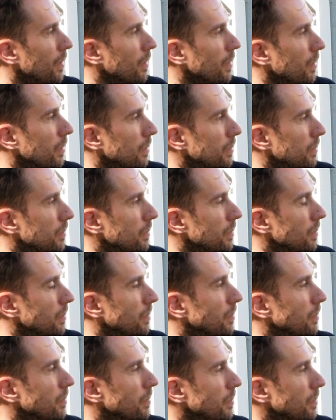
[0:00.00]

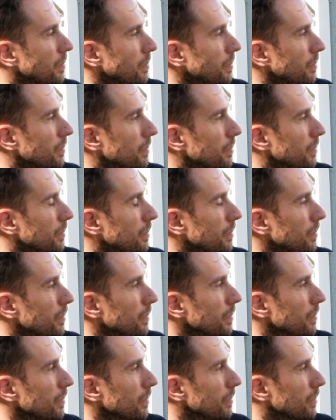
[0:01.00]

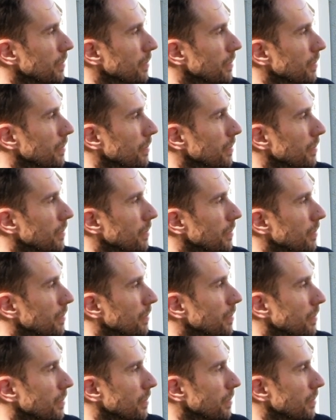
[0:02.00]

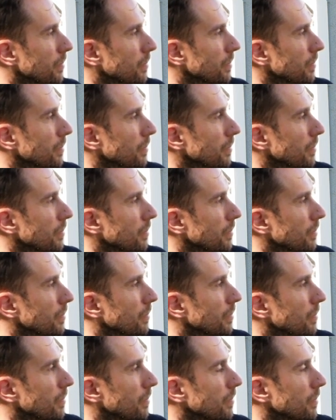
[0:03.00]

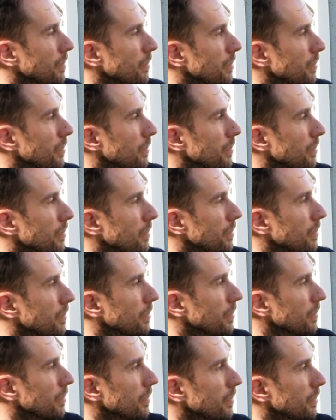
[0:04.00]

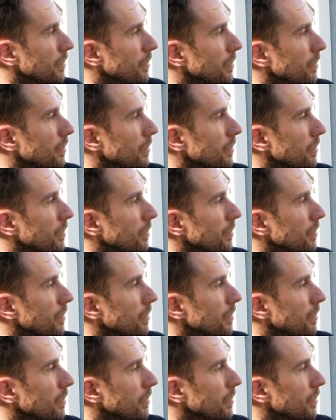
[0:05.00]

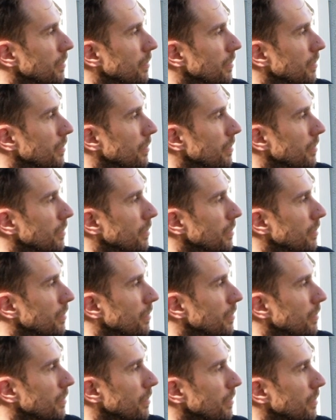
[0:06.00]

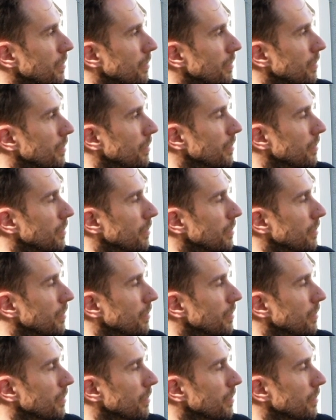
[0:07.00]
[no speech]